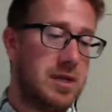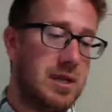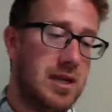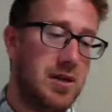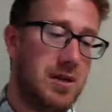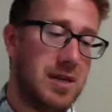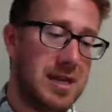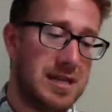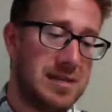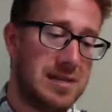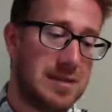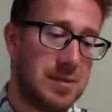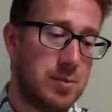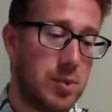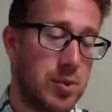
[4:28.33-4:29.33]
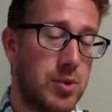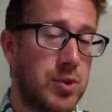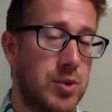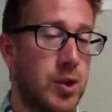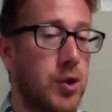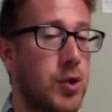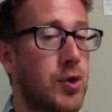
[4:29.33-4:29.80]
carry a simple
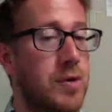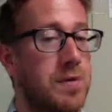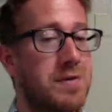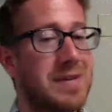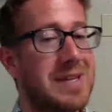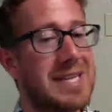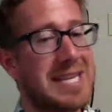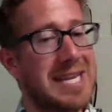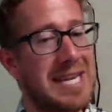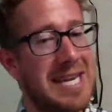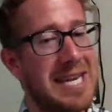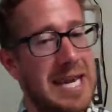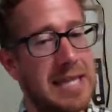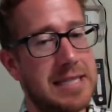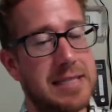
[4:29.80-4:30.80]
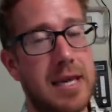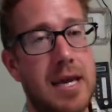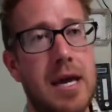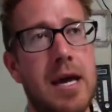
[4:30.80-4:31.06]
nerve net.